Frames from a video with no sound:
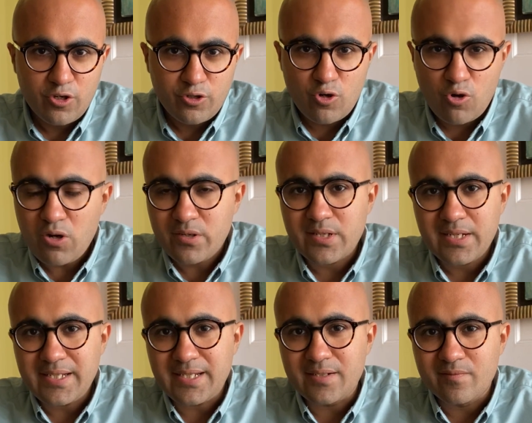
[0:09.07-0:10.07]
you're not
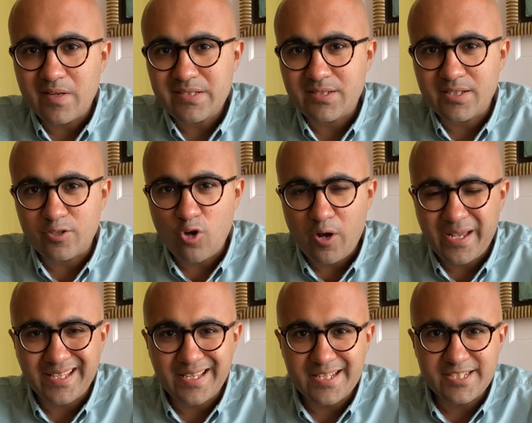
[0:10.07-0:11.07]
really investing, you're
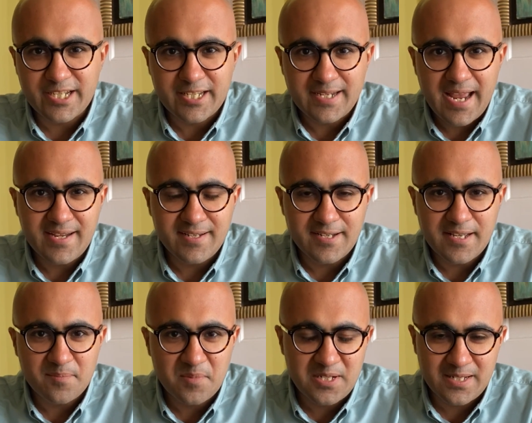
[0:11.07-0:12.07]
engaging in
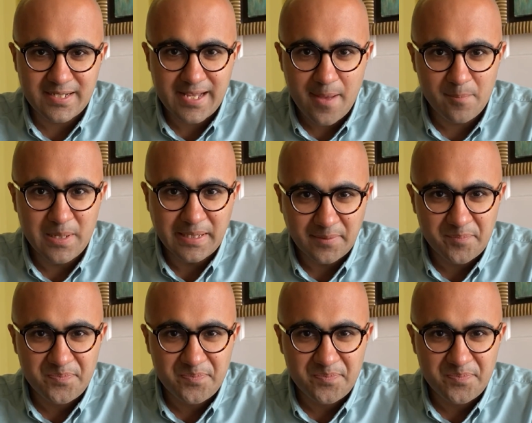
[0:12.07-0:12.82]
entertainment and gambling.